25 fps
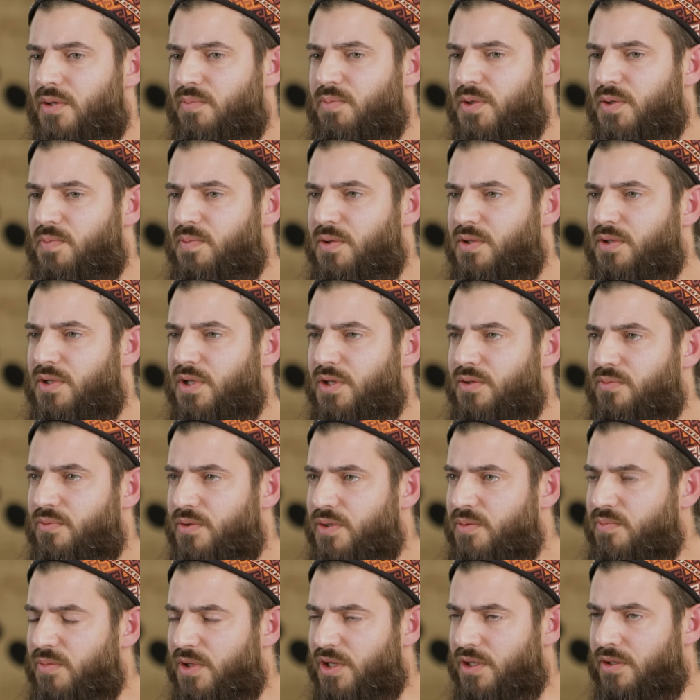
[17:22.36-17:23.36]
the people that
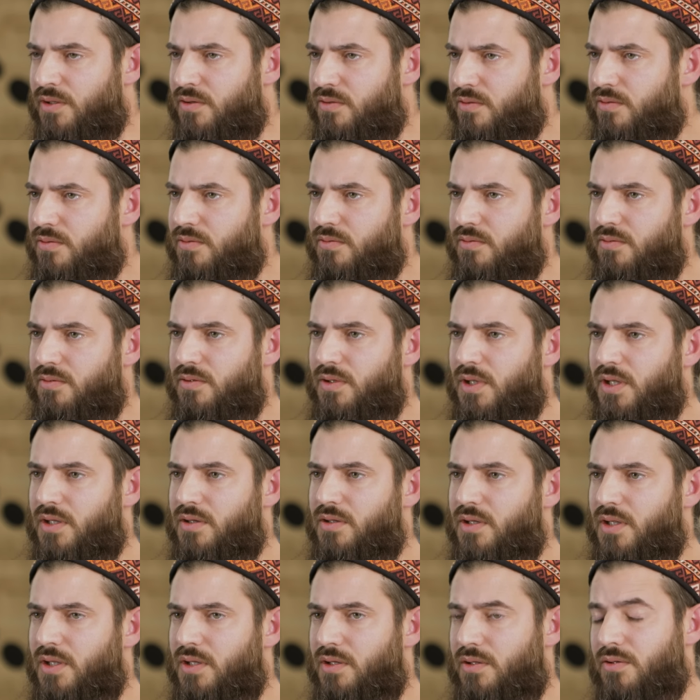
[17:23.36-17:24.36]
we met,
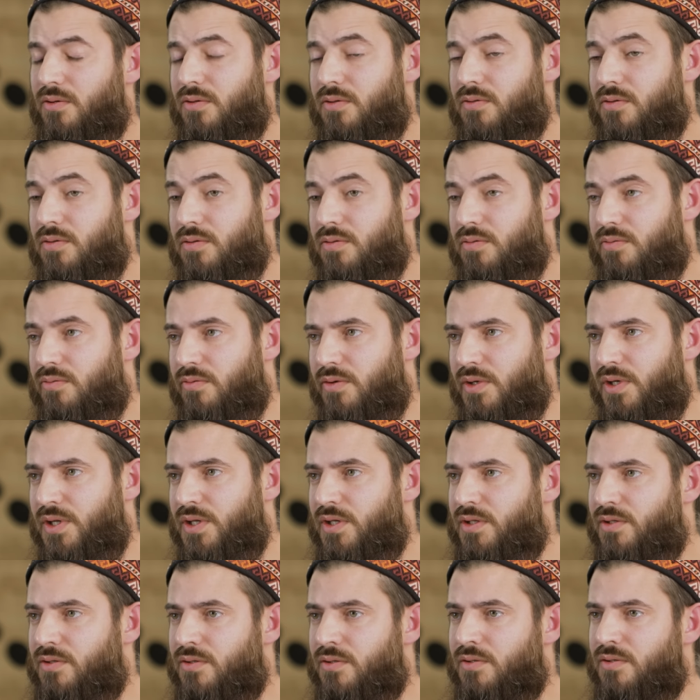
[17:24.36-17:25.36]
that they looked
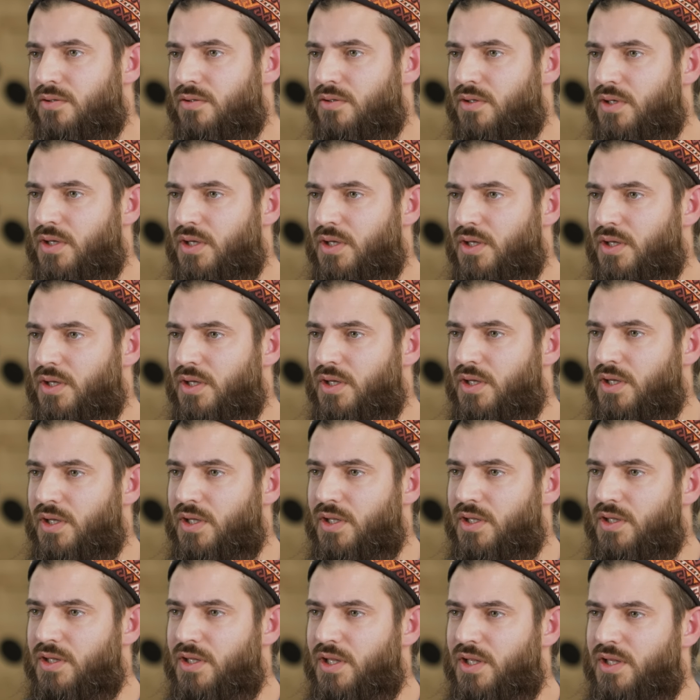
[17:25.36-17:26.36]
religious,
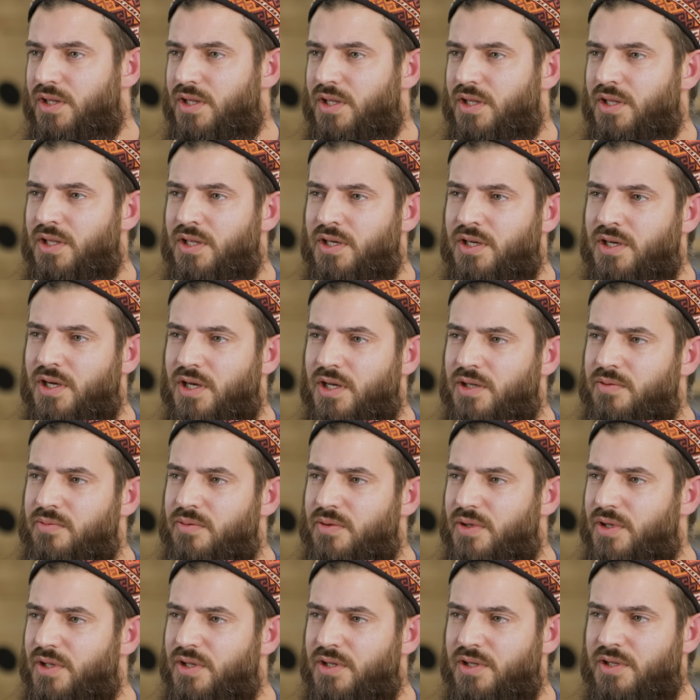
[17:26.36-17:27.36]
they didn't
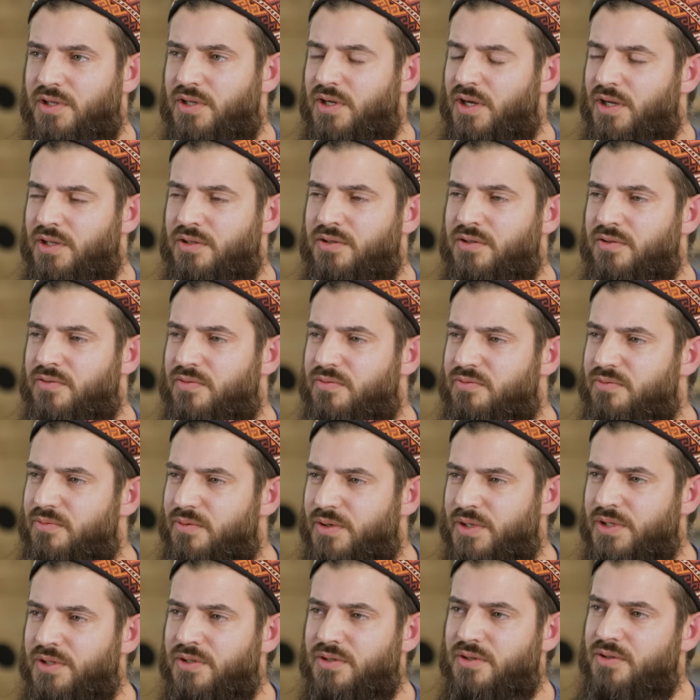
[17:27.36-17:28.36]
have any kind of
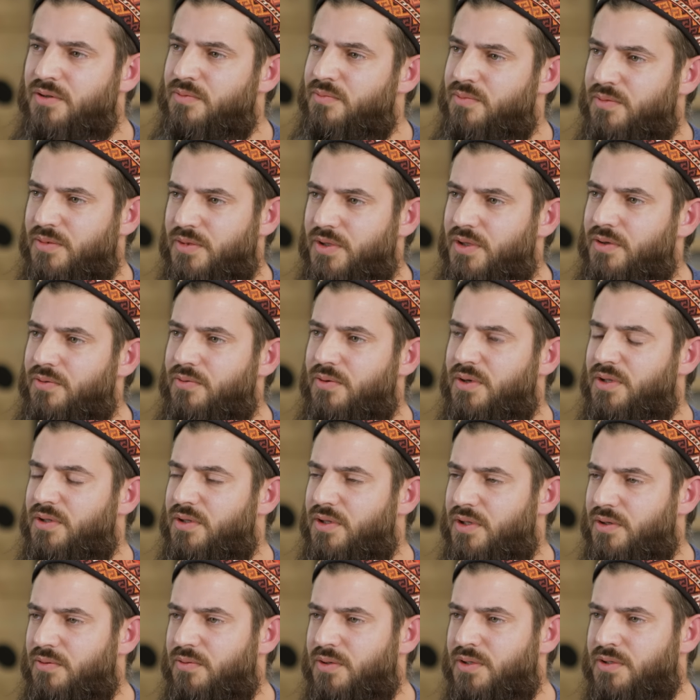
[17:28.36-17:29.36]
wisdom in
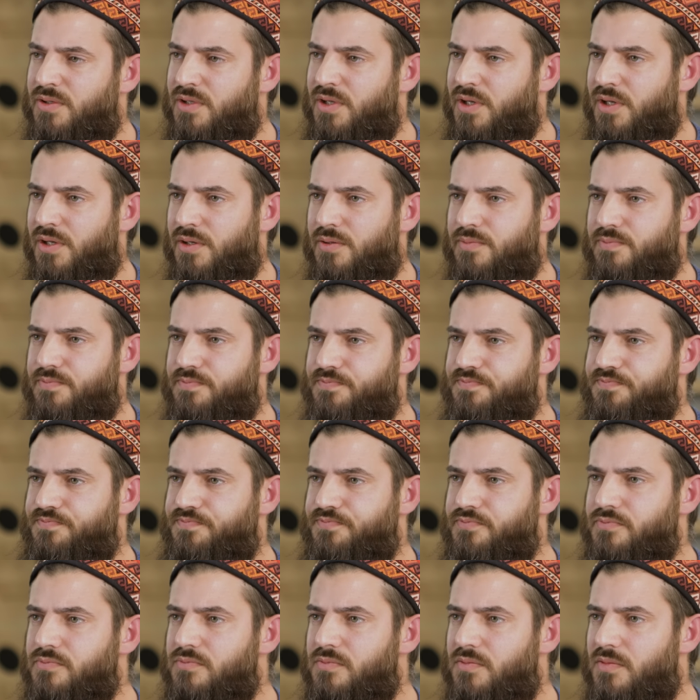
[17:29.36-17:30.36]
what they were saying.
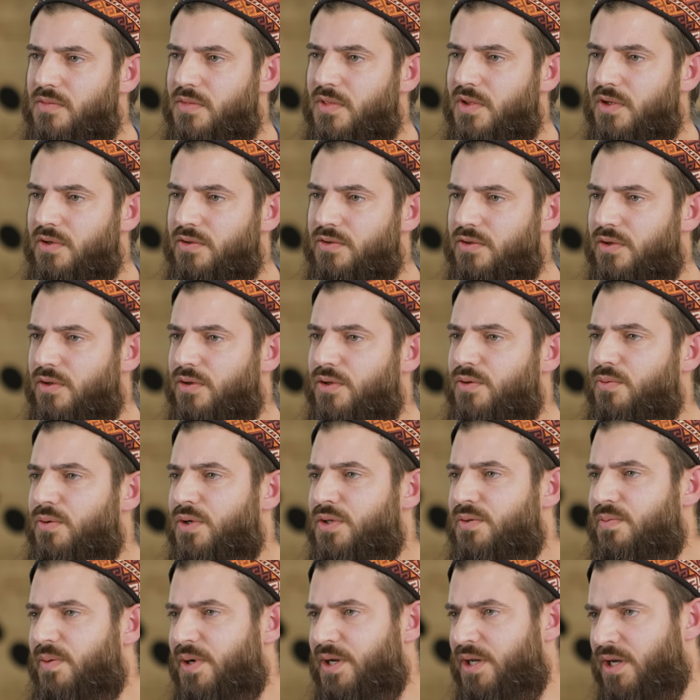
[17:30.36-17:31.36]
So it
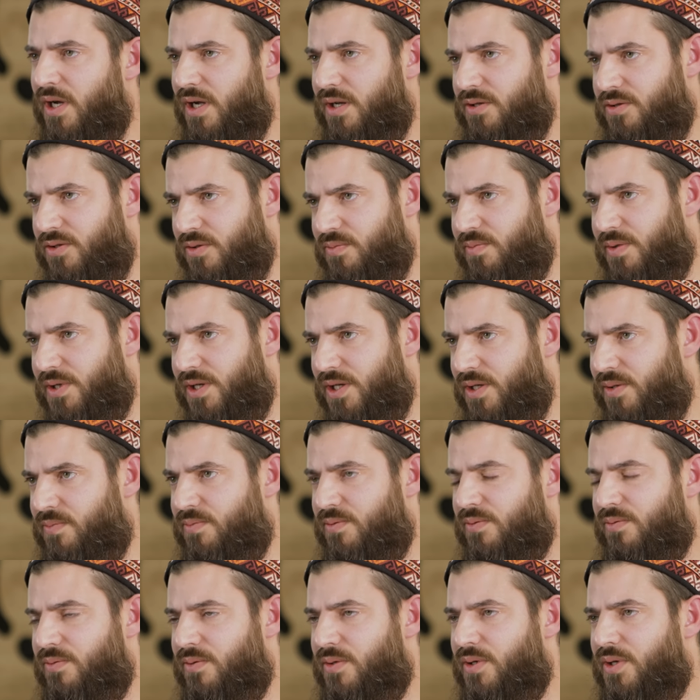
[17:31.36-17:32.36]
was very hard to
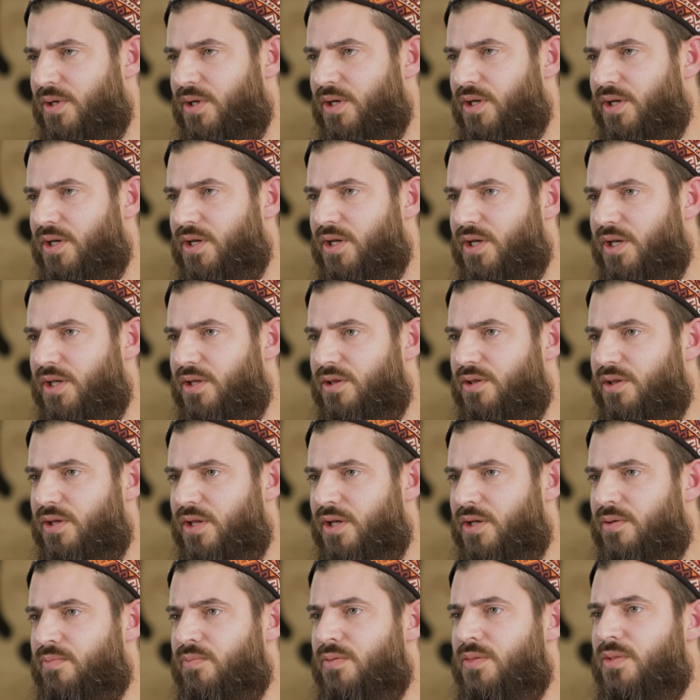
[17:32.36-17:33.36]
believe in
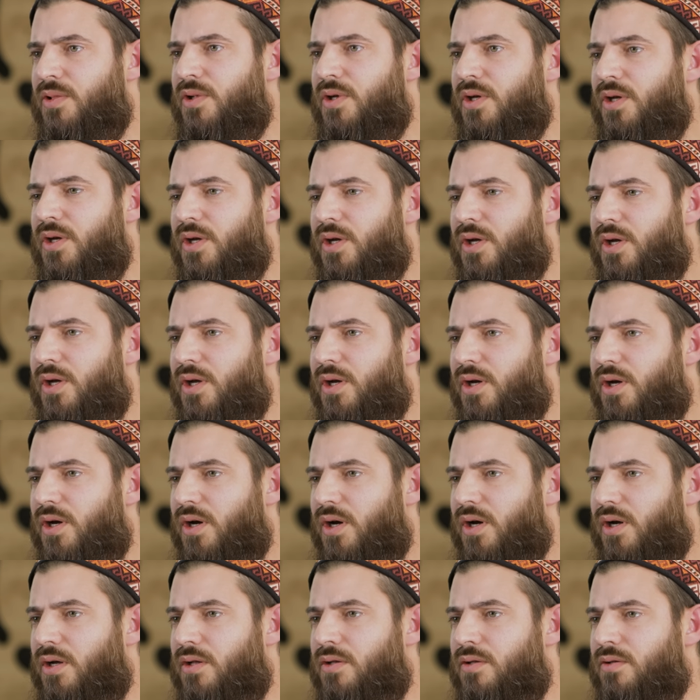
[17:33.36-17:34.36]
them.
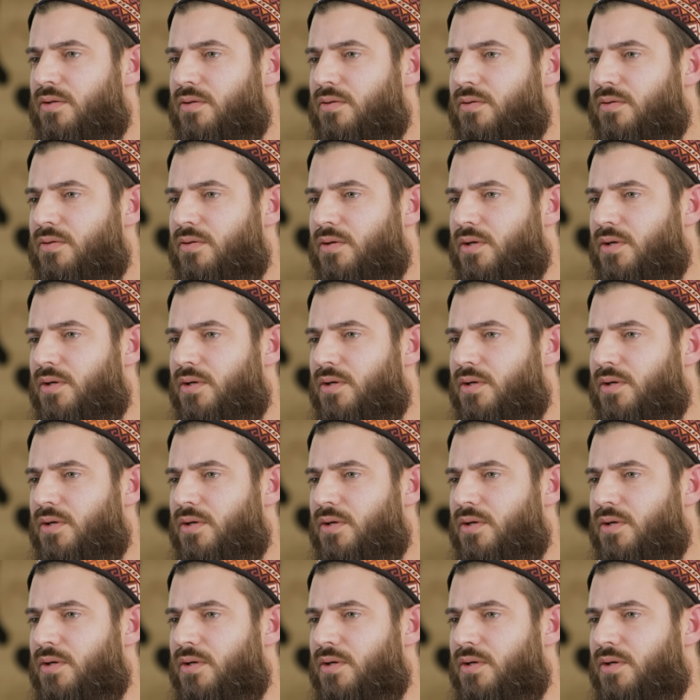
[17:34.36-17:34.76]
And